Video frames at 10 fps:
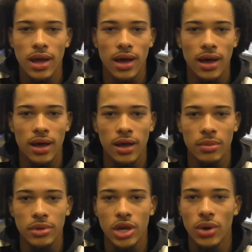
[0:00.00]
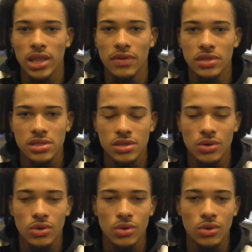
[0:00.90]
I love the
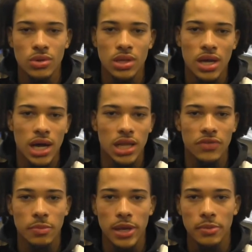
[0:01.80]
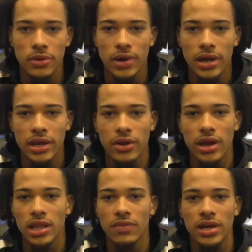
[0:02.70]
school, I love the people around here, and
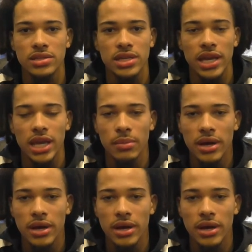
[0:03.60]
I love our team.